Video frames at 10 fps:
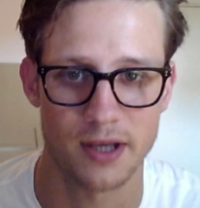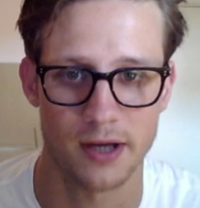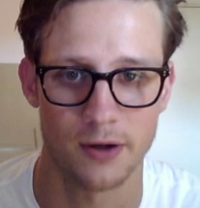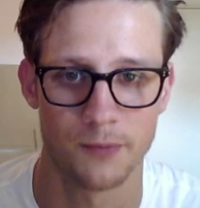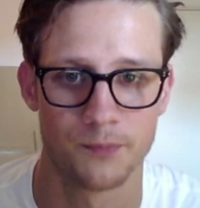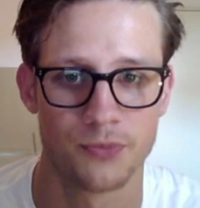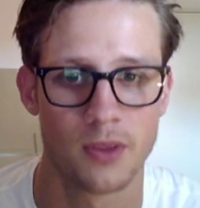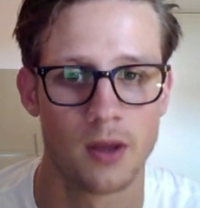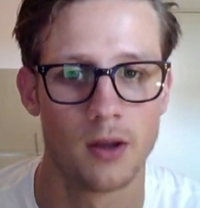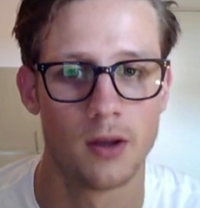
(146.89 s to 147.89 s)
I don't know.
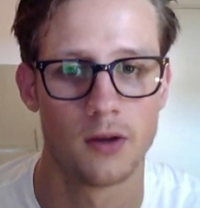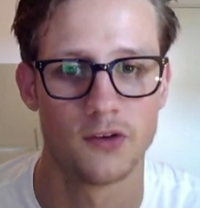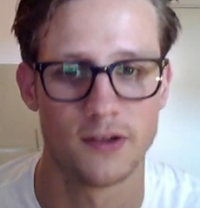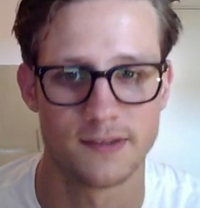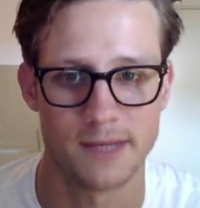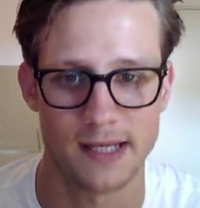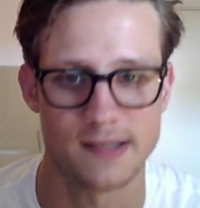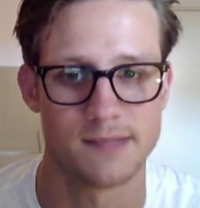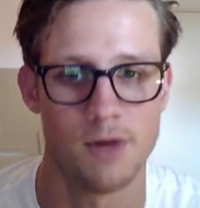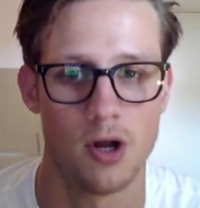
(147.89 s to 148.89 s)
So let's make it
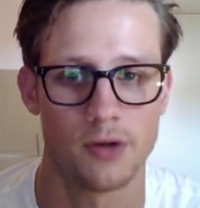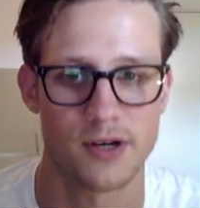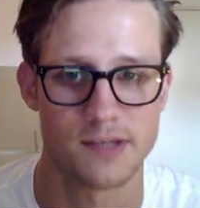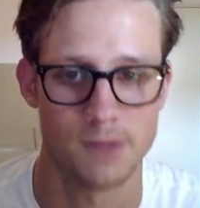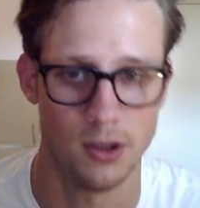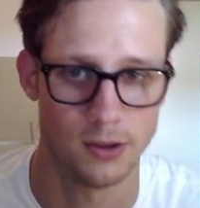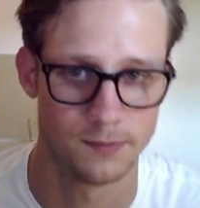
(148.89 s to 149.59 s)
smaller and smaller.